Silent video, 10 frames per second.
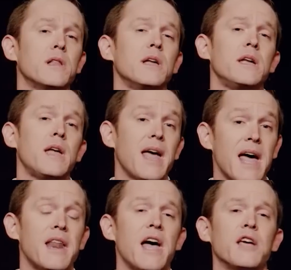
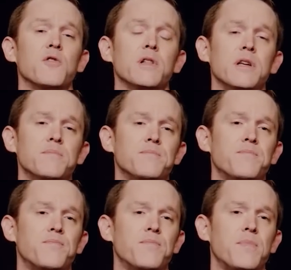obviously it's going to be cheaper
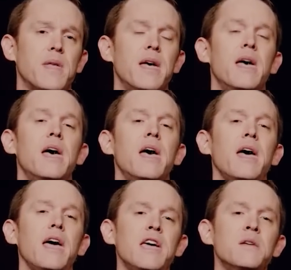for laptop
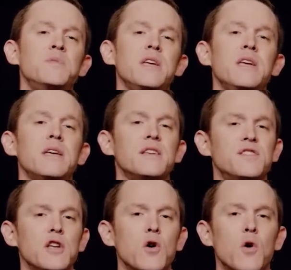manufacturers it's going to
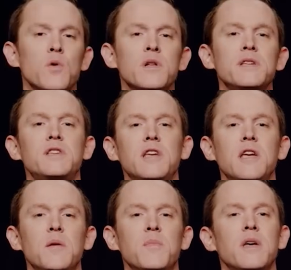be producing less
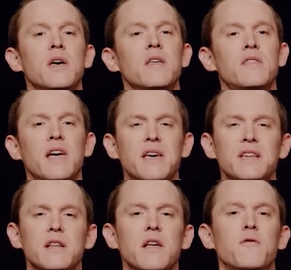heat
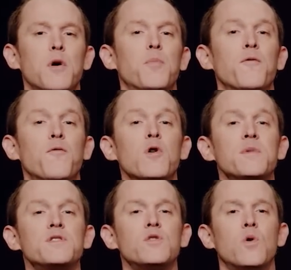it's going to be using
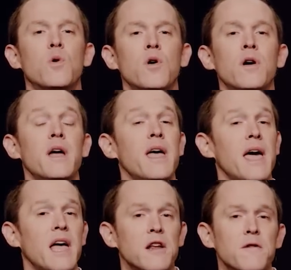less power
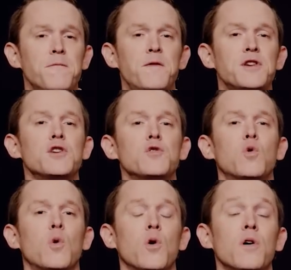yada yada
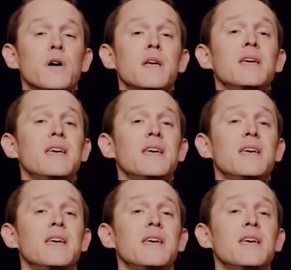yada